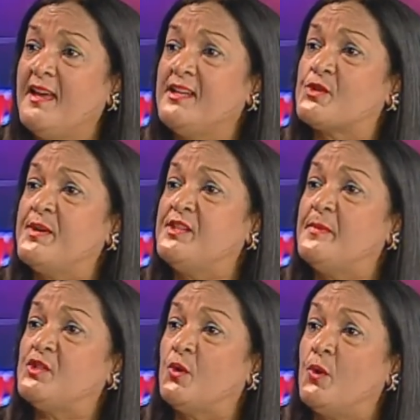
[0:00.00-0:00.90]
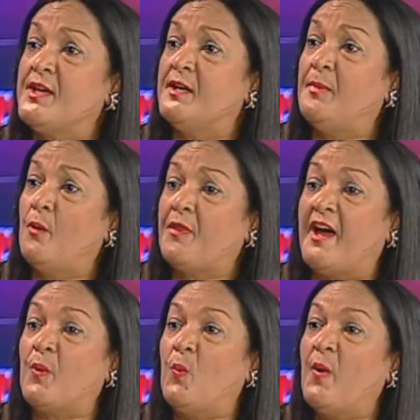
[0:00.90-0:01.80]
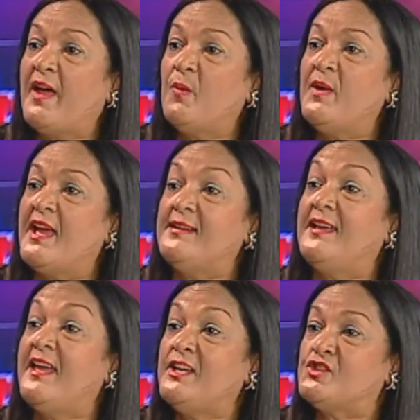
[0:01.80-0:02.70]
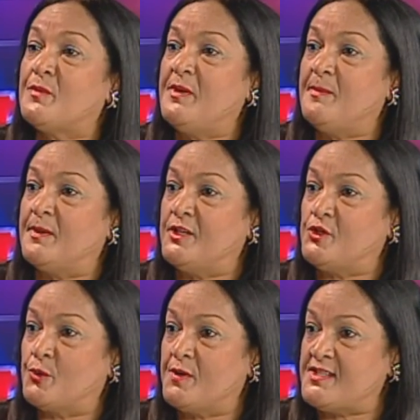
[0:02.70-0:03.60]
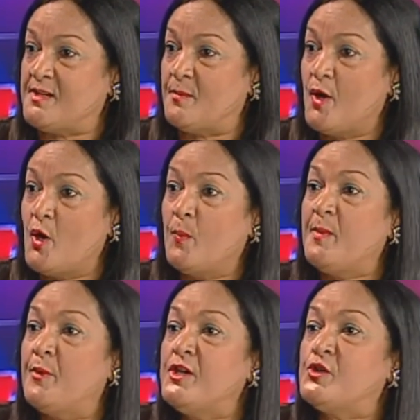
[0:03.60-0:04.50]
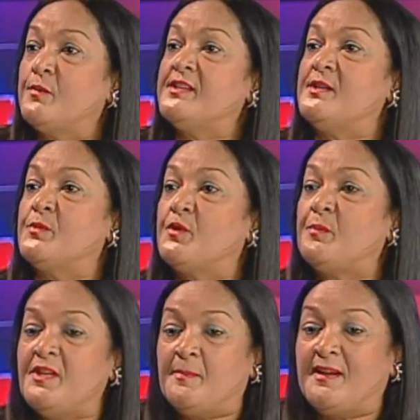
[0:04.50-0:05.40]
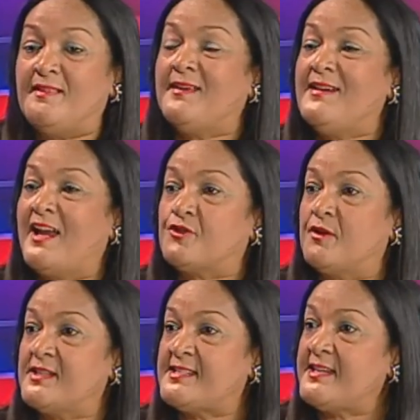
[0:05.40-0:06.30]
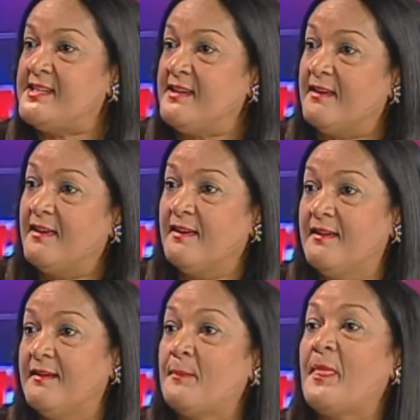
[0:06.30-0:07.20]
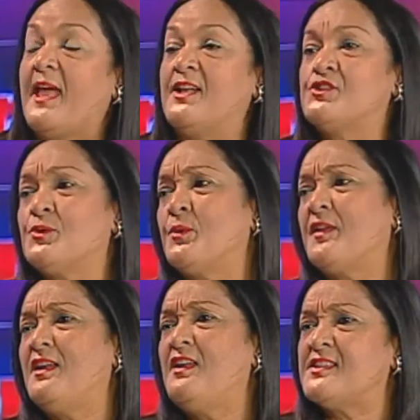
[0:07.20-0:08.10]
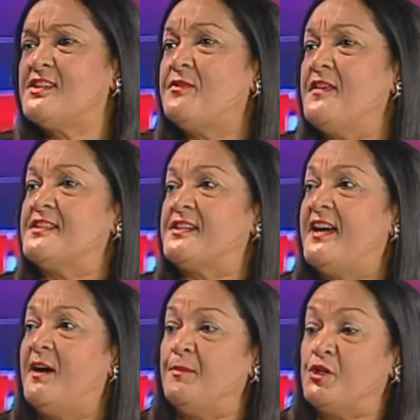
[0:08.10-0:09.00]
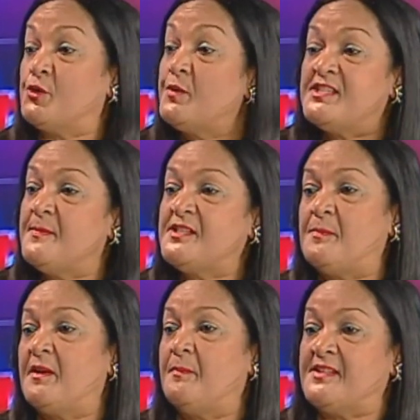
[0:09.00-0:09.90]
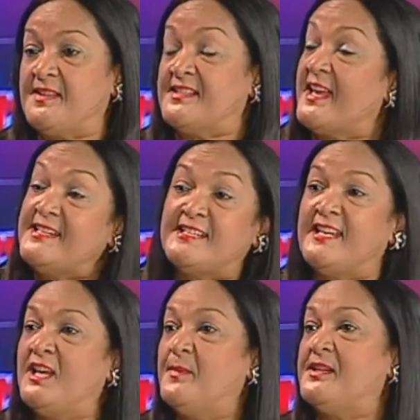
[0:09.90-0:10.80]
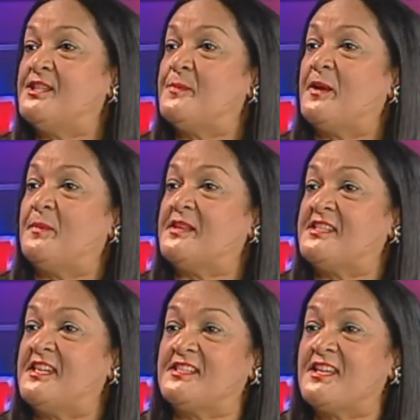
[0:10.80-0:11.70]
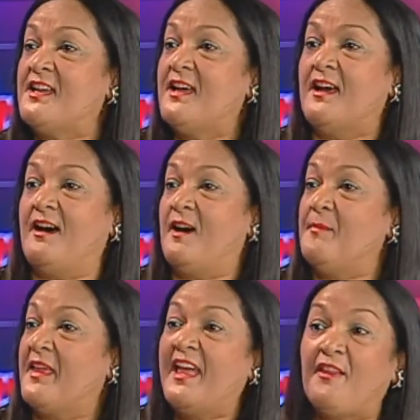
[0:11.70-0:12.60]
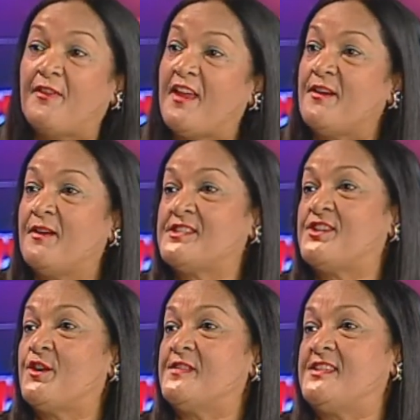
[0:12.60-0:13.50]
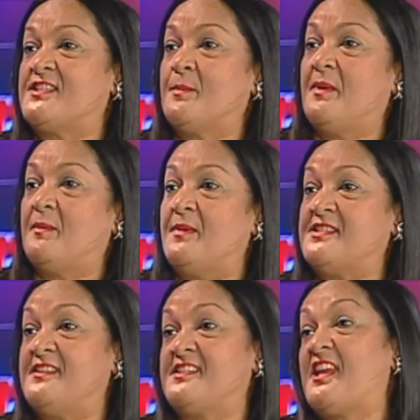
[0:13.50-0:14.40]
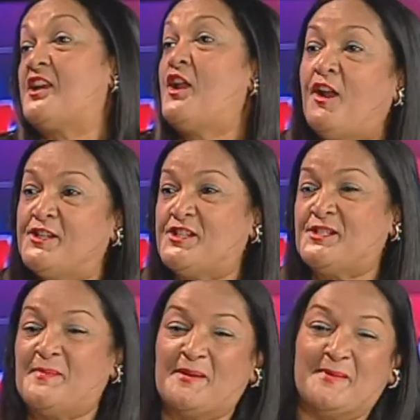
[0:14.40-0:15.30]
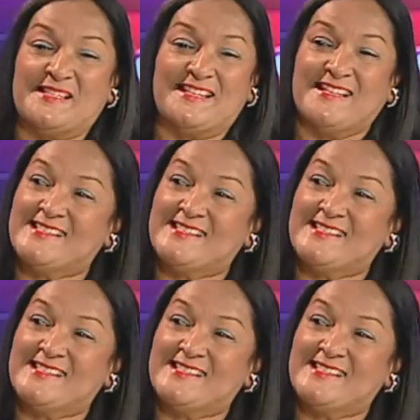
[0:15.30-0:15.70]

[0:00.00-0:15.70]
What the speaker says: is going to be talking about that, where we engage the people in tourism. We bring tourism to the people in their natural setting. And so there are lots of things that are happening. Tourism is big business. Entertainment is big business. The healthcare services are big business. Technology is big business.